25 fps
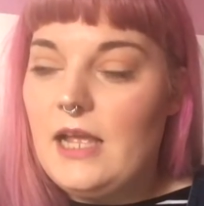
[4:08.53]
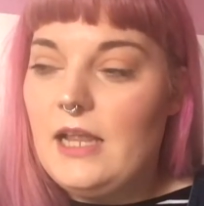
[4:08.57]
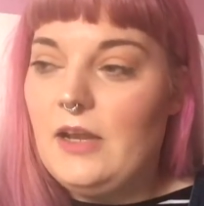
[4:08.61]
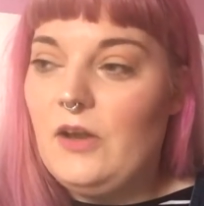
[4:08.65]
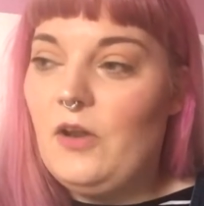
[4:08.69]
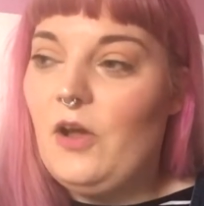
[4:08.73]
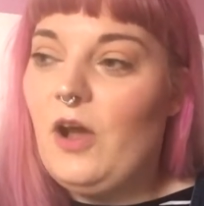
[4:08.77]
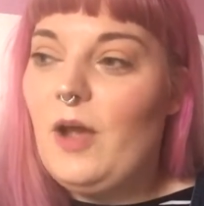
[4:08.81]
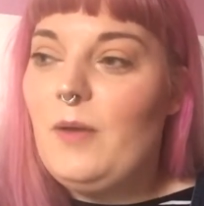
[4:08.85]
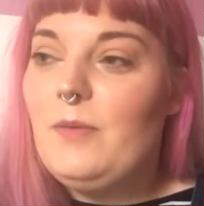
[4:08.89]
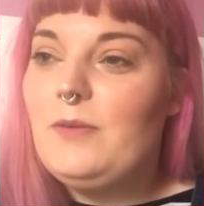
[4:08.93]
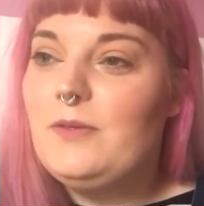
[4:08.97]

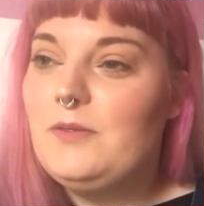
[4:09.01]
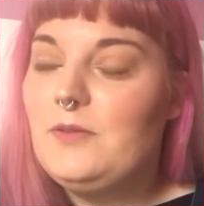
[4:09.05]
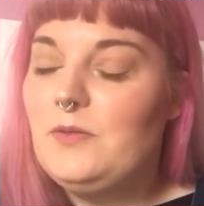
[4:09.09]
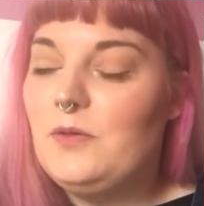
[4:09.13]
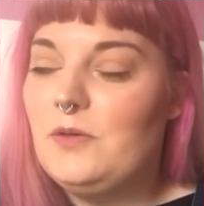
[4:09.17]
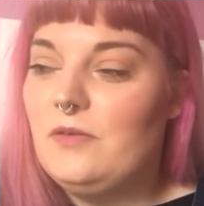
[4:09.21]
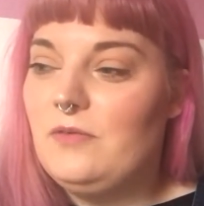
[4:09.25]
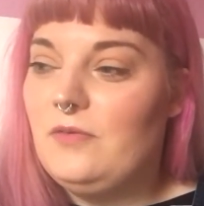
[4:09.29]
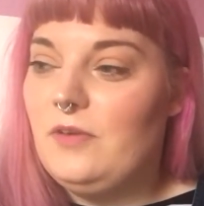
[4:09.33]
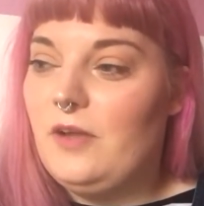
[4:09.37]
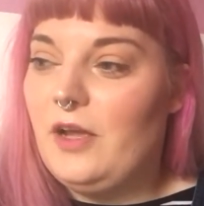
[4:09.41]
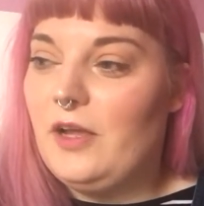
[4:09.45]
Now I was sort
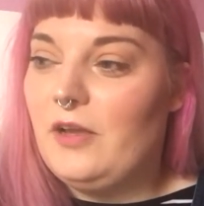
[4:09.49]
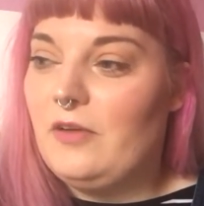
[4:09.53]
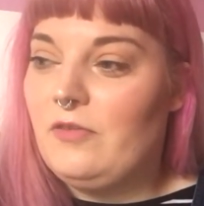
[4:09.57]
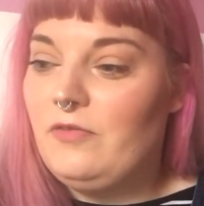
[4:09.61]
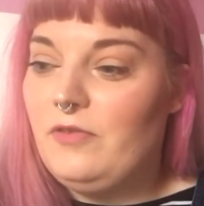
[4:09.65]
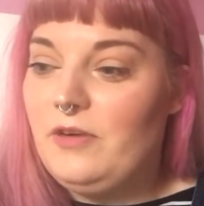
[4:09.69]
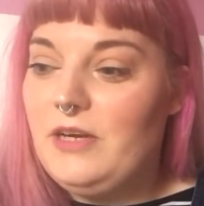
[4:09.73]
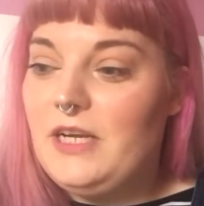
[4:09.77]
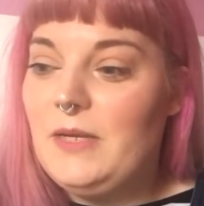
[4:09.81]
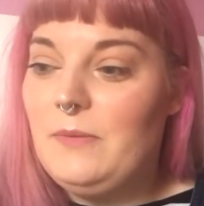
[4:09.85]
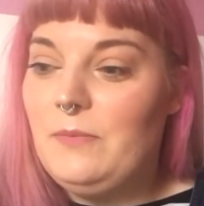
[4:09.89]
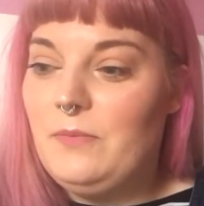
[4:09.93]
of like
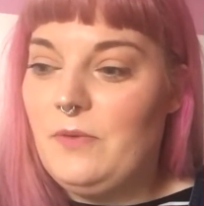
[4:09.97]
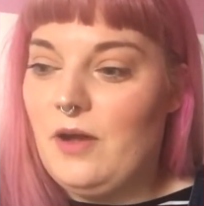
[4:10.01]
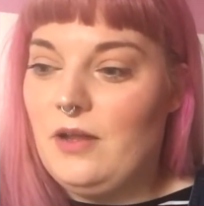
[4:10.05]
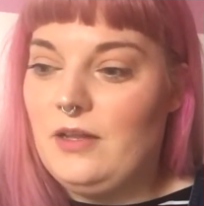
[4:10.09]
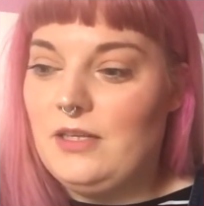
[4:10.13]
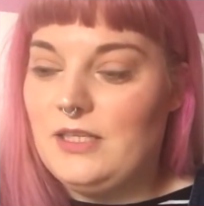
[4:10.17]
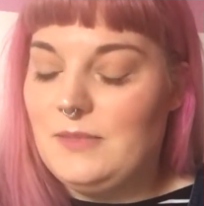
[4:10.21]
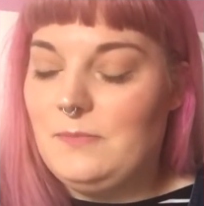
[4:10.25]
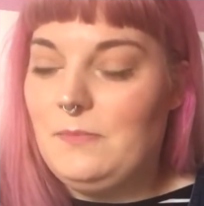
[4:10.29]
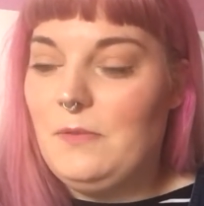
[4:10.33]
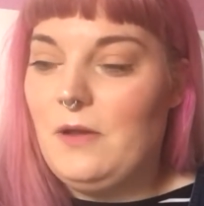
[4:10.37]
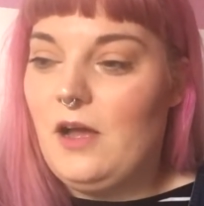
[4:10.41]
really put on
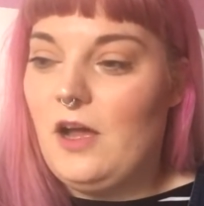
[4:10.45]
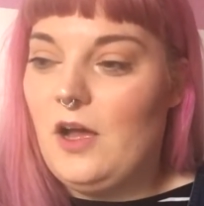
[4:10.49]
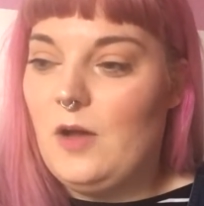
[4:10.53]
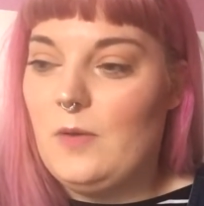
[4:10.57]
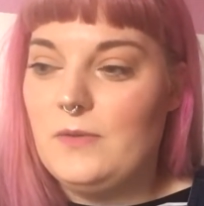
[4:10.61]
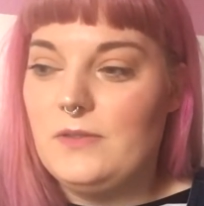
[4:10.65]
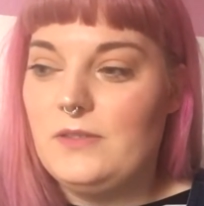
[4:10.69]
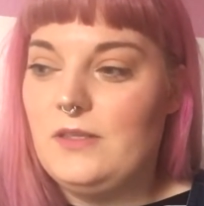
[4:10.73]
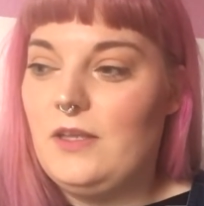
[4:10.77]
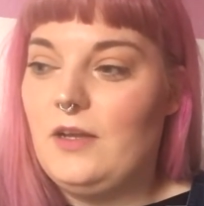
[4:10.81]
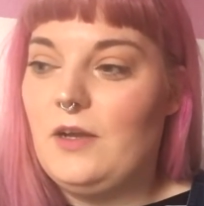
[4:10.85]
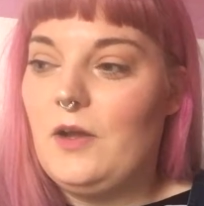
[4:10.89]
the spot. I
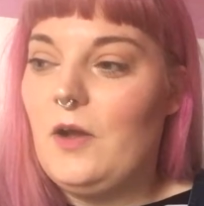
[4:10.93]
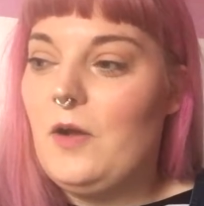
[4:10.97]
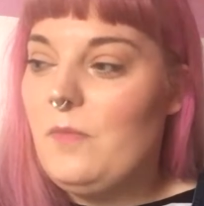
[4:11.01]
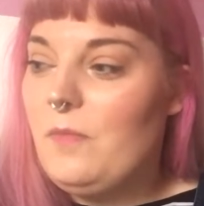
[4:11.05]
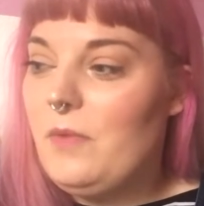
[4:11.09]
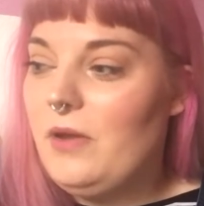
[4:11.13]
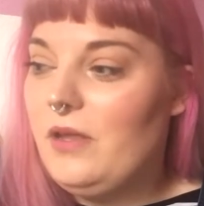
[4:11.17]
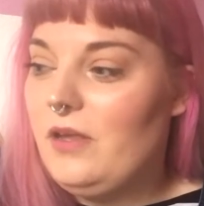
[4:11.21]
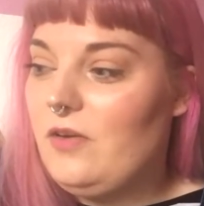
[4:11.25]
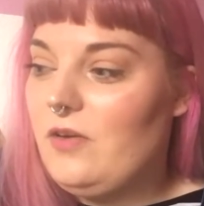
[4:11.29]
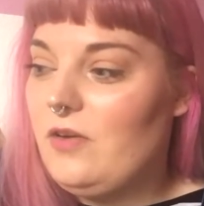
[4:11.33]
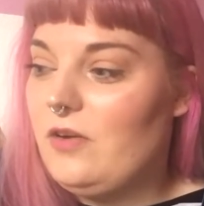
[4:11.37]
was like, oh
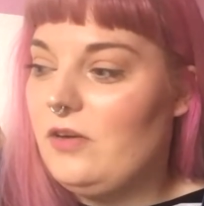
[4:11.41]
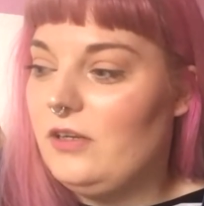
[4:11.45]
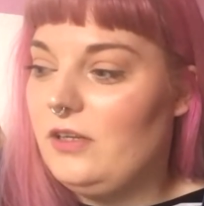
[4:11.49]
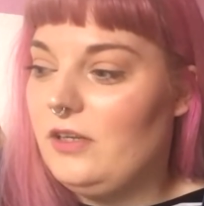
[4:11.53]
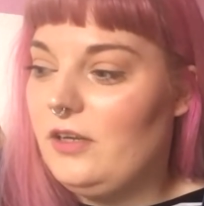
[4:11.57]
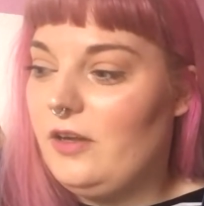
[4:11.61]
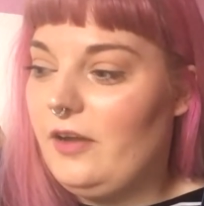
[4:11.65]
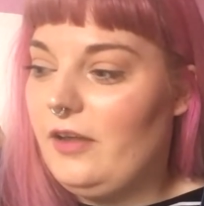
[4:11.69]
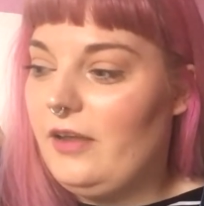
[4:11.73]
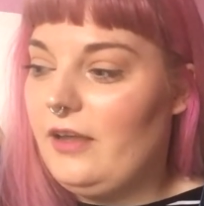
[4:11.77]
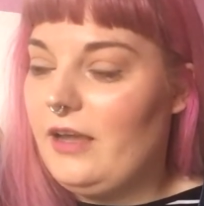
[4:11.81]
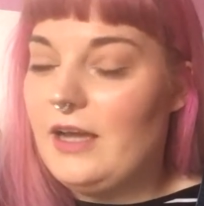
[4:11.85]
my God,
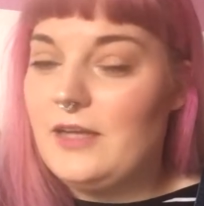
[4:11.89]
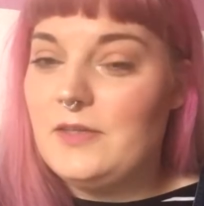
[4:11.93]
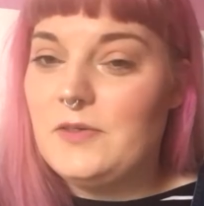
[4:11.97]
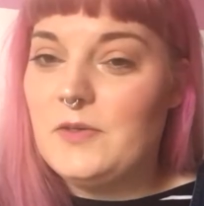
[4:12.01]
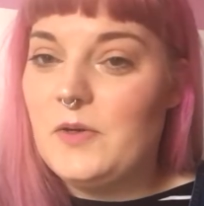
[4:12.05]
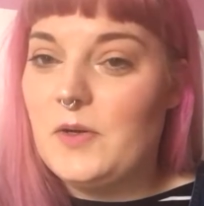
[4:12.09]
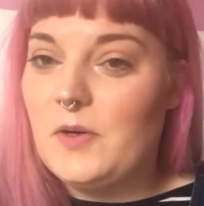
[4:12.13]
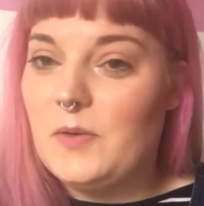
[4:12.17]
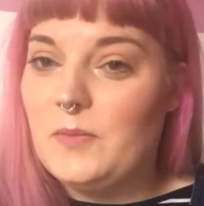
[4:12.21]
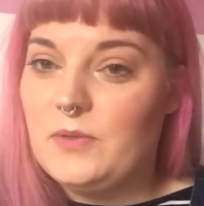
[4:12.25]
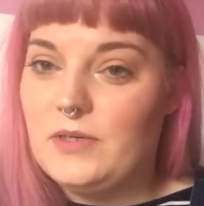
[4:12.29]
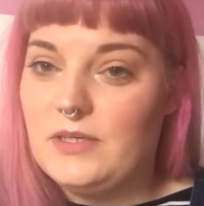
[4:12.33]
like I
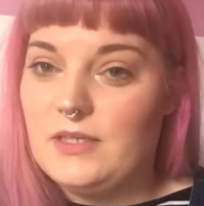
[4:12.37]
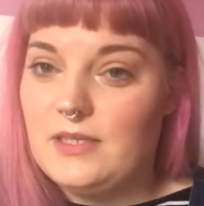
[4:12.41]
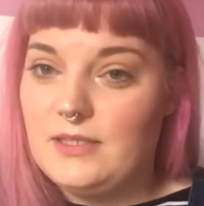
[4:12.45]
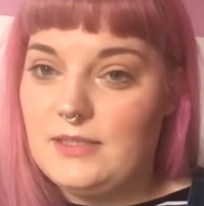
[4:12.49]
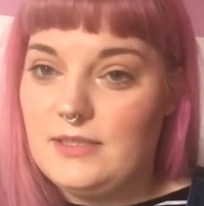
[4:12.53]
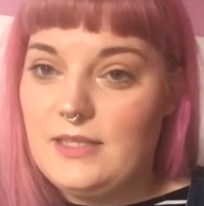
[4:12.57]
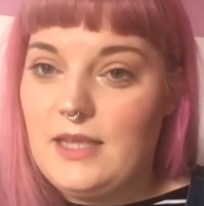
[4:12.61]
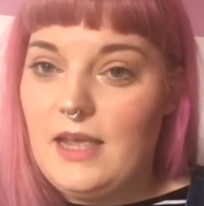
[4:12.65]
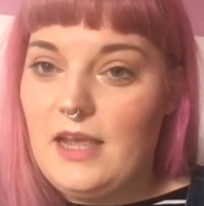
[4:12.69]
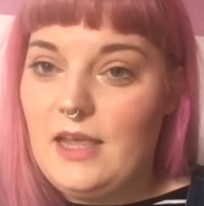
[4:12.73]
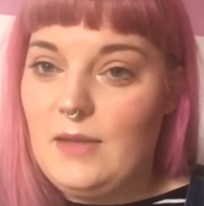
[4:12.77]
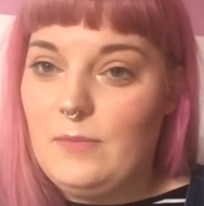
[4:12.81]
don't know what to
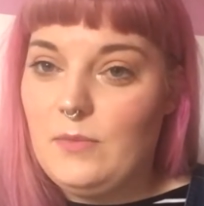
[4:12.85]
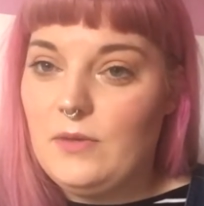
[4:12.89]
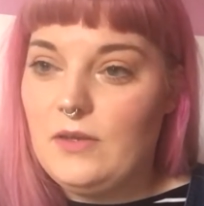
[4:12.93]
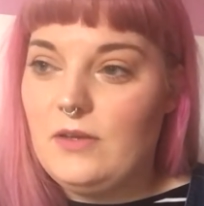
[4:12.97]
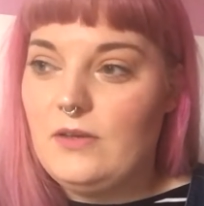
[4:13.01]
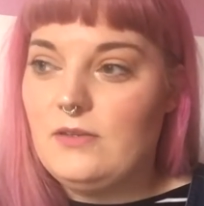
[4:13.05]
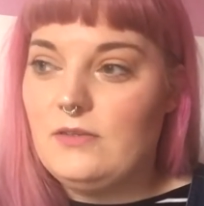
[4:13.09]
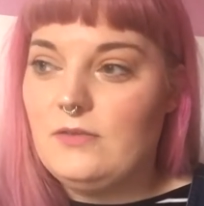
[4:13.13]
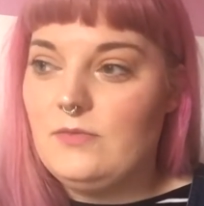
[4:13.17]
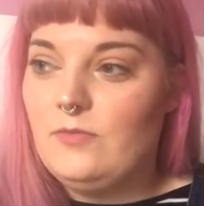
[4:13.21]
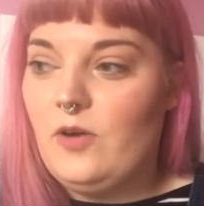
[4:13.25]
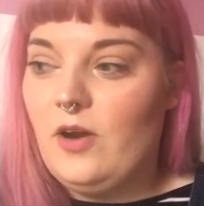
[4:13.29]
say
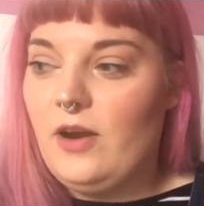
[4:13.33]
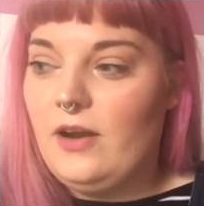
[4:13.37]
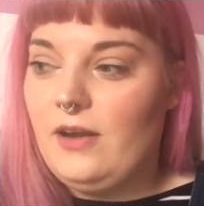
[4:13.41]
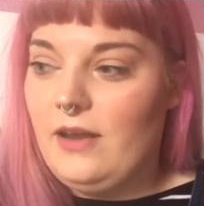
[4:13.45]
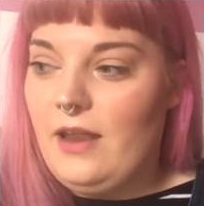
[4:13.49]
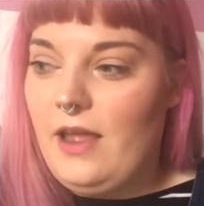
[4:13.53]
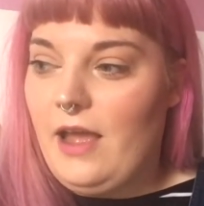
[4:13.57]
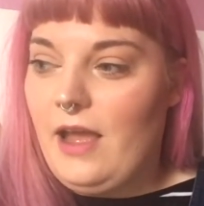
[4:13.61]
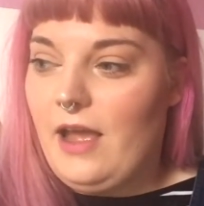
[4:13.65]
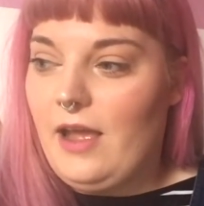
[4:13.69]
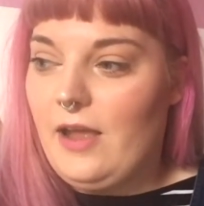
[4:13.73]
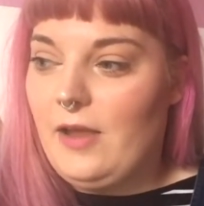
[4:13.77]
because right
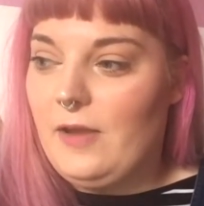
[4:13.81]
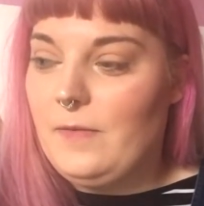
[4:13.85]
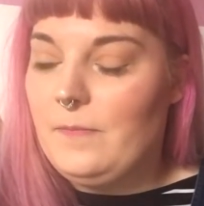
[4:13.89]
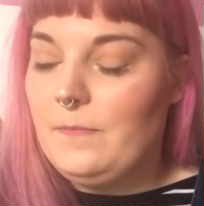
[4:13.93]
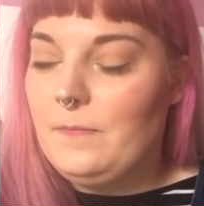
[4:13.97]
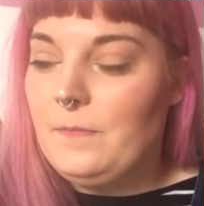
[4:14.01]
now